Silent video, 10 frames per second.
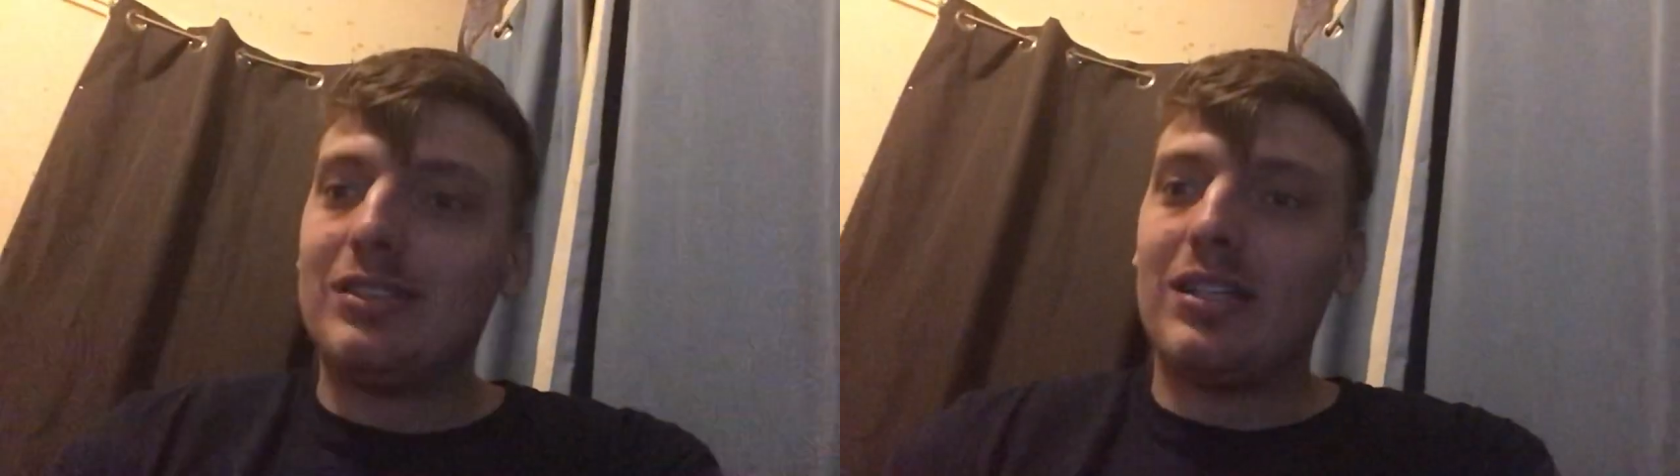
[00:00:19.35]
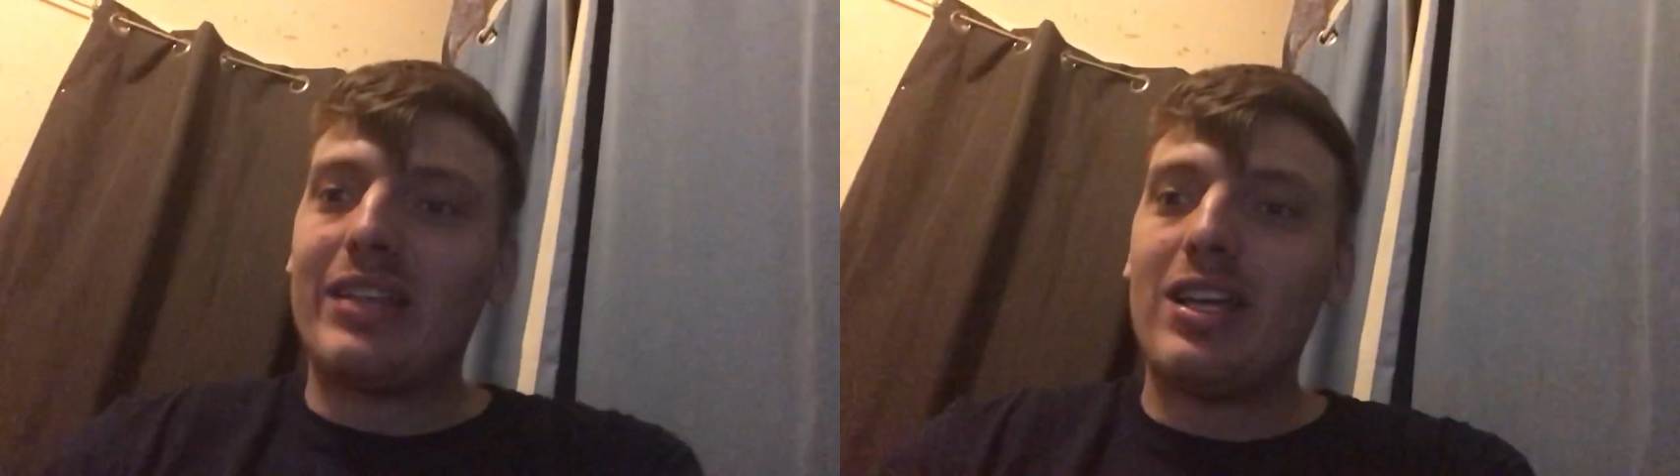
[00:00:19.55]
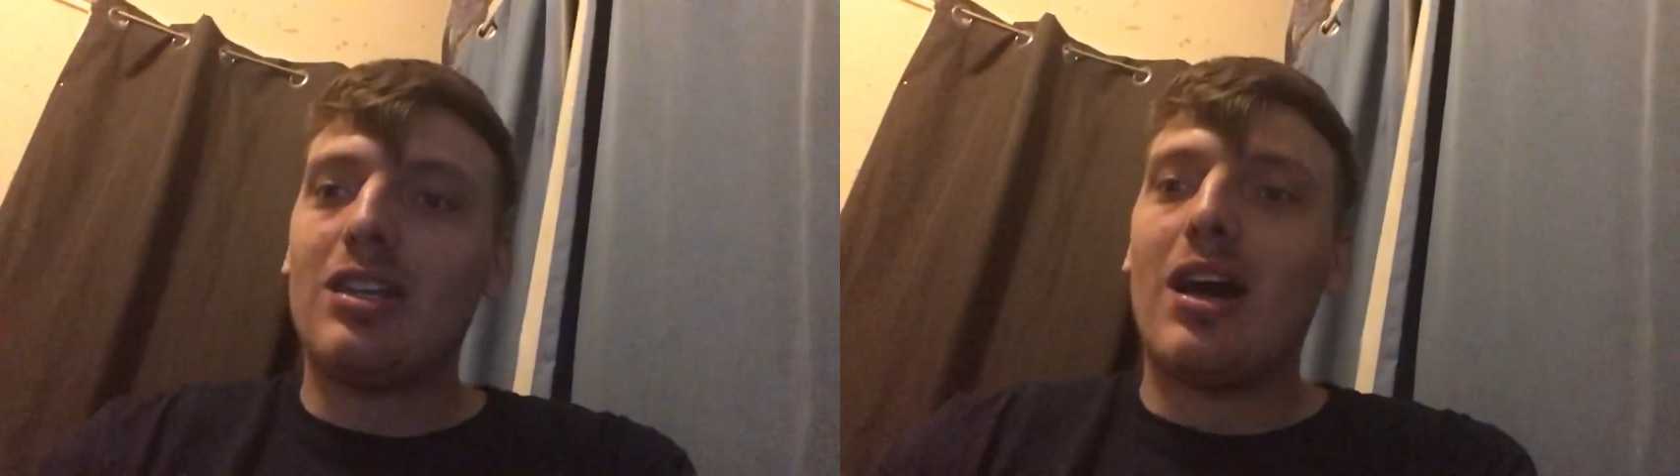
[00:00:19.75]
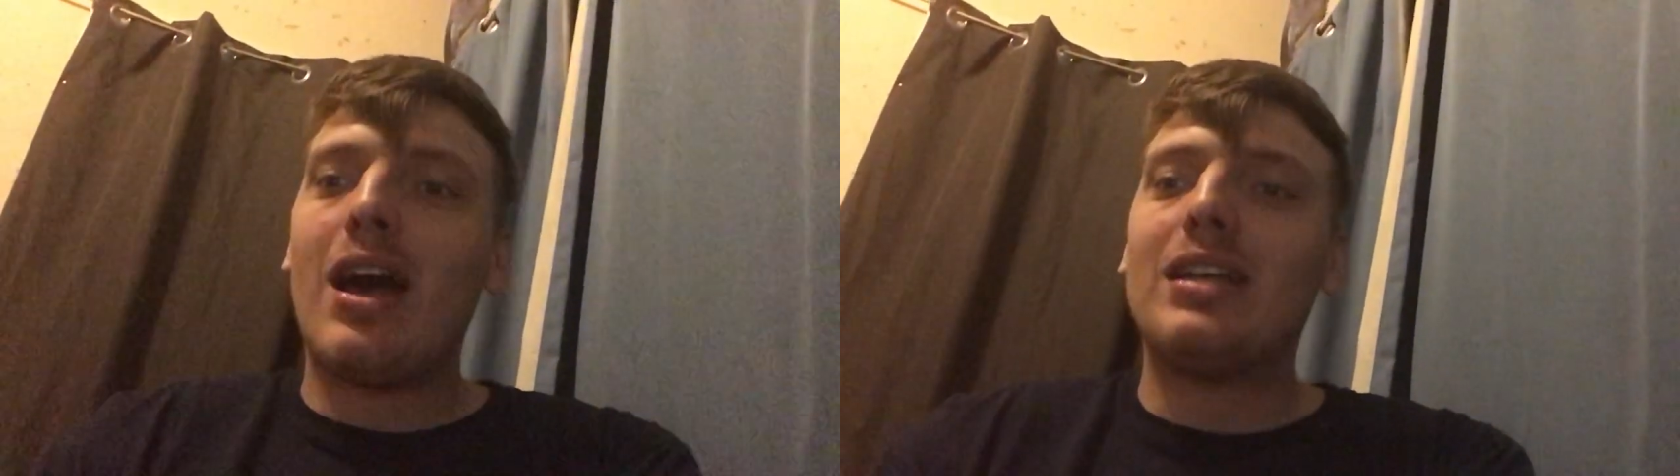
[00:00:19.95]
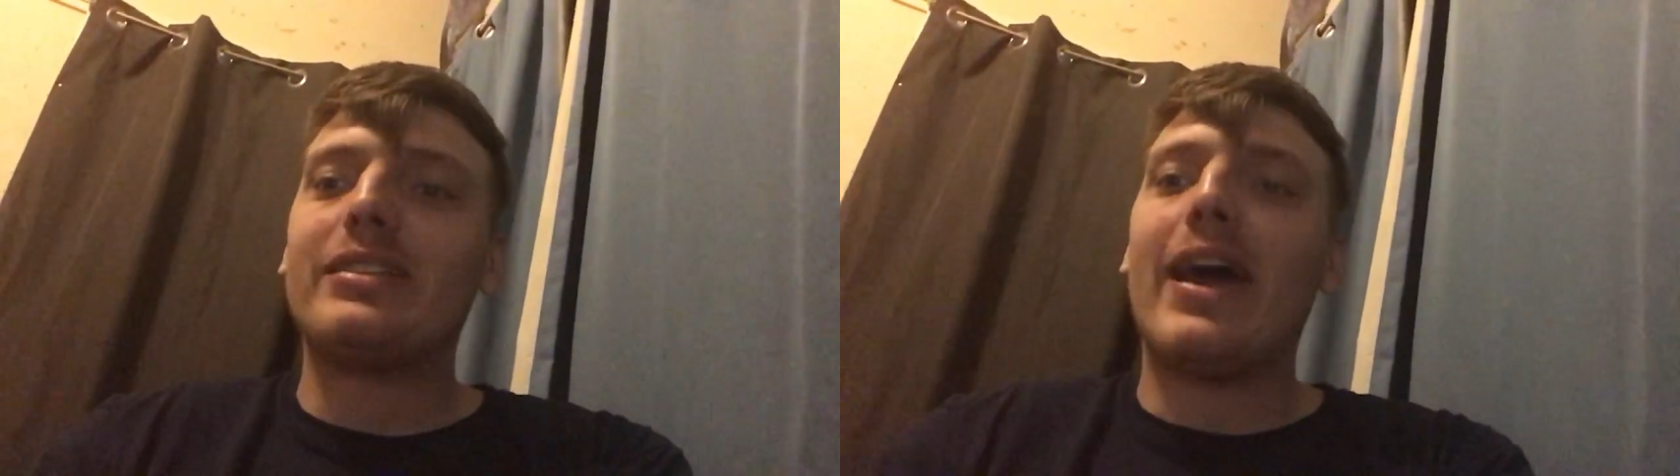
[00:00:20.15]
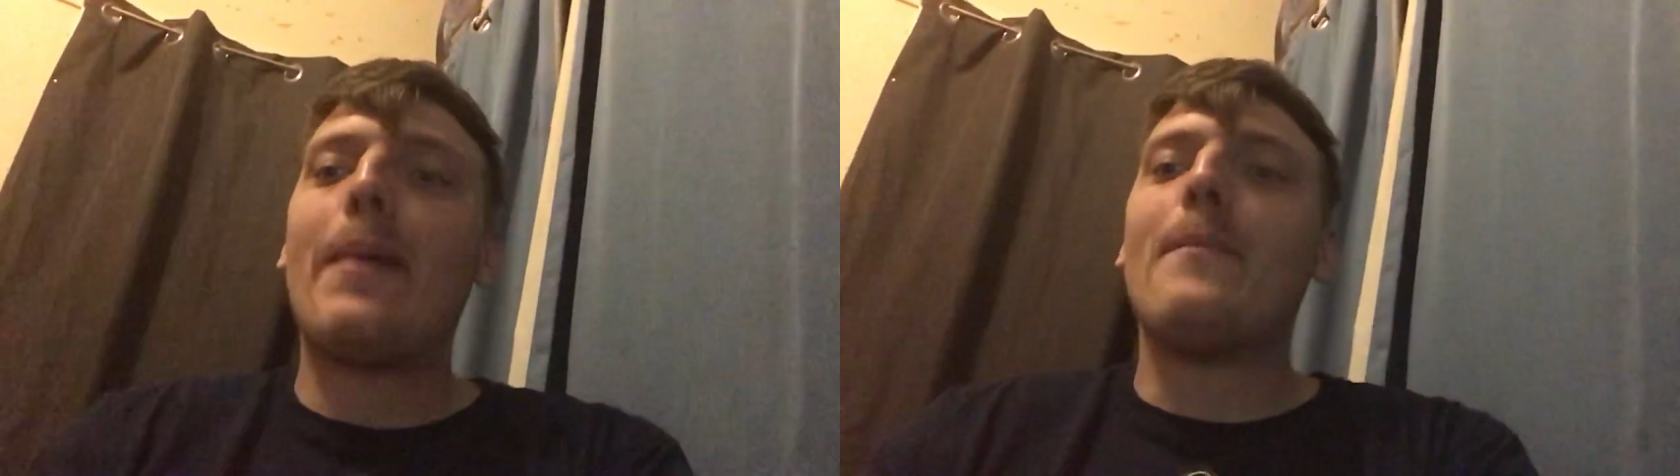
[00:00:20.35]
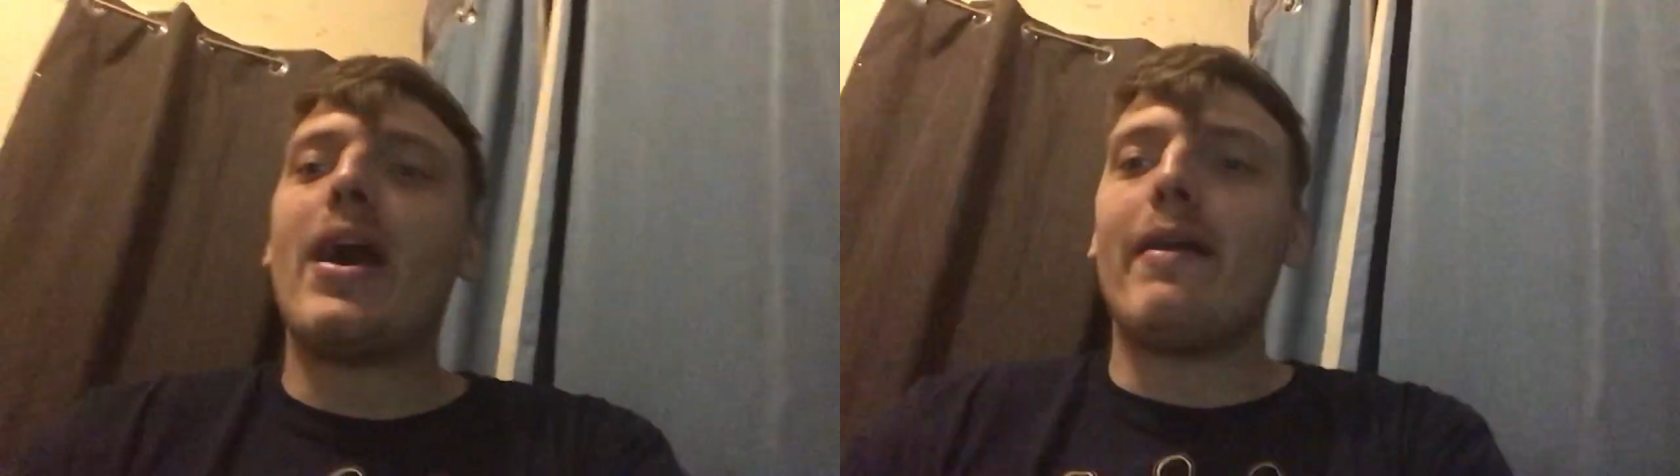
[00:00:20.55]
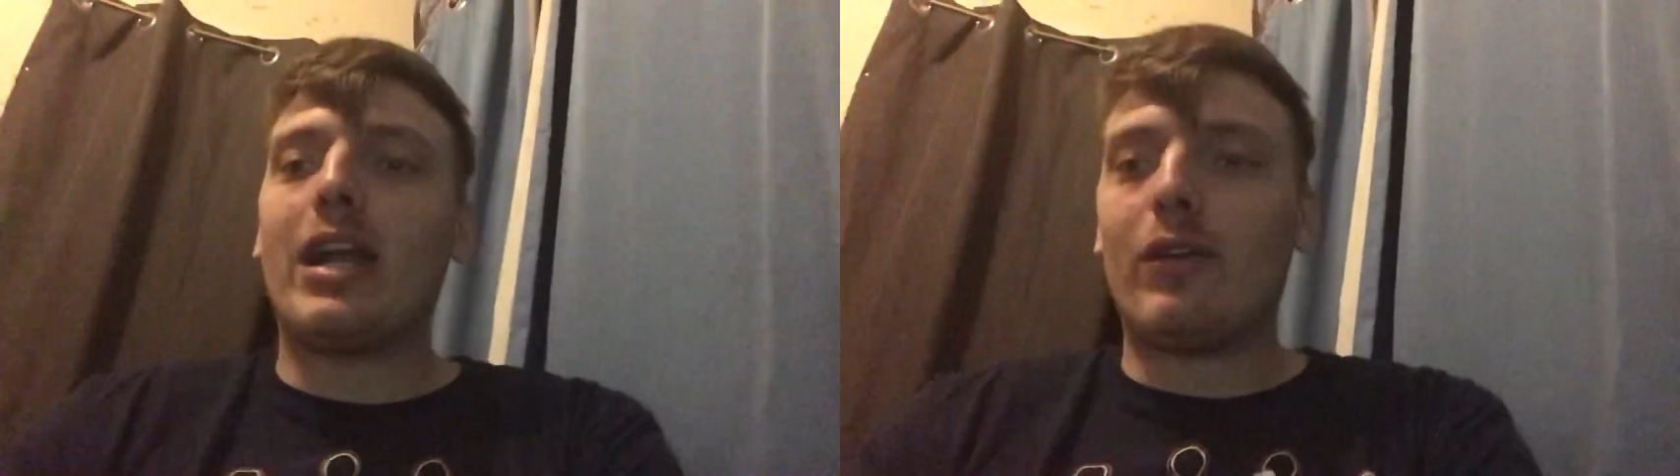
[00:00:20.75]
so thank you guys and Merry